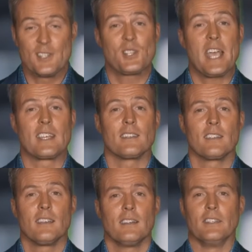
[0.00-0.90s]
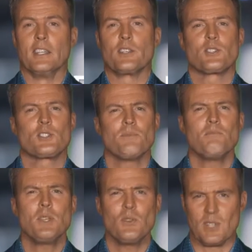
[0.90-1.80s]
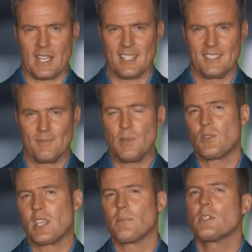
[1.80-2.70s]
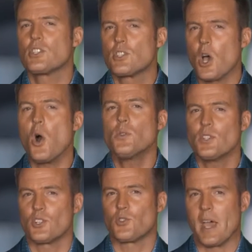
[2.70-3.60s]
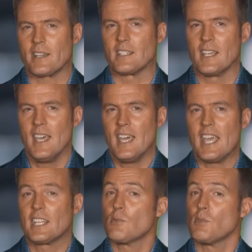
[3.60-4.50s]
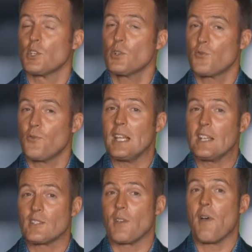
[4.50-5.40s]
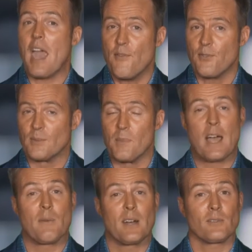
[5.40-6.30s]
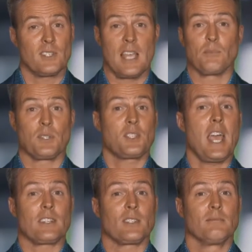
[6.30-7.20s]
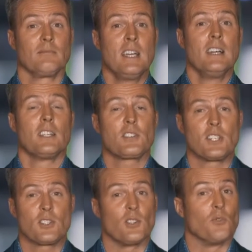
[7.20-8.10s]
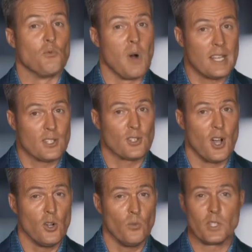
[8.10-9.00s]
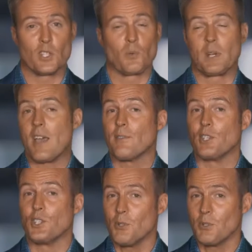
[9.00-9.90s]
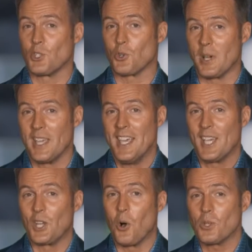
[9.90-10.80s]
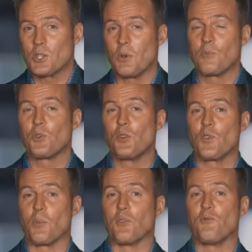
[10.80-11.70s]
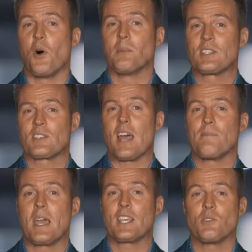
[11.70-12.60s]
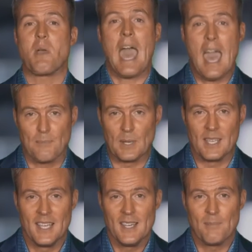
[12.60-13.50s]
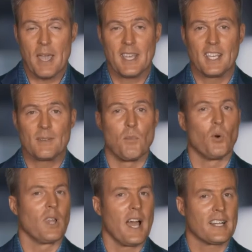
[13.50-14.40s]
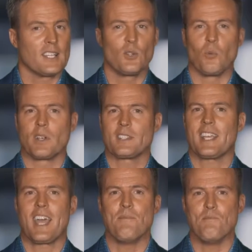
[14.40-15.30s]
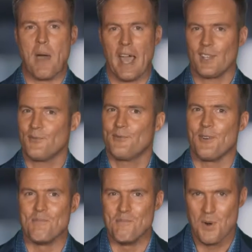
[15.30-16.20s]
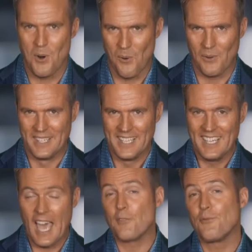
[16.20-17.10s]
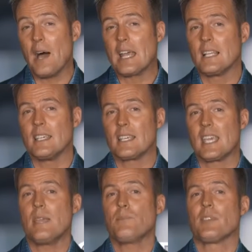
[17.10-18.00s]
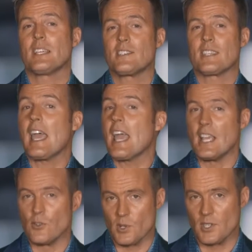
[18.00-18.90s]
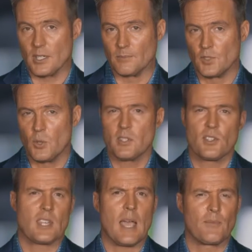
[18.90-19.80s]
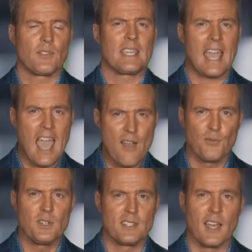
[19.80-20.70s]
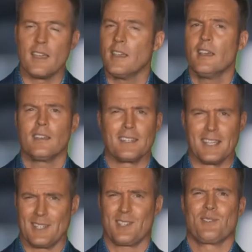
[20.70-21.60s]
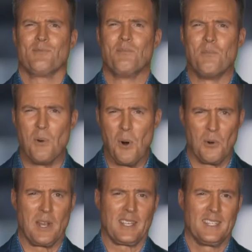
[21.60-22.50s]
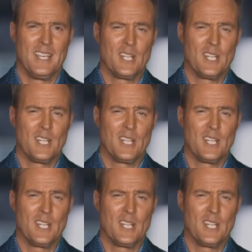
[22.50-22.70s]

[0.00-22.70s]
Second, listen to music. Music can be so distracting, it can reduce feelings of effort by around 10%. Listening to the right song, which is whatever you enjoy, can also improve your performance and make you happy, making it more likely you'll want to come back for more. And finally, keep things interesting. Doing the same thing every day gets boring.